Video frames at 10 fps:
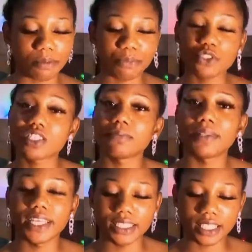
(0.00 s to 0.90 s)
Beauty
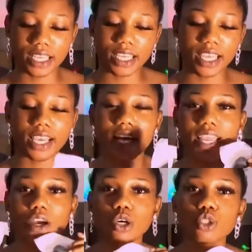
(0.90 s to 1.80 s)
Blender. Yeah,
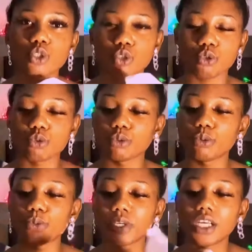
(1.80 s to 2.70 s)
I got two,
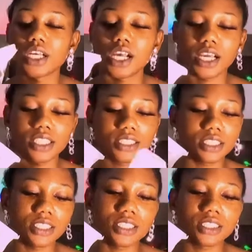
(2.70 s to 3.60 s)
and
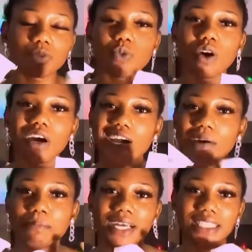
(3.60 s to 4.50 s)
this work
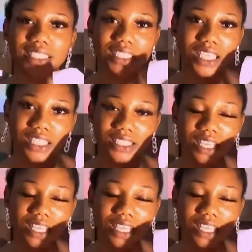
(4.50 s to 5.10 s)
magic.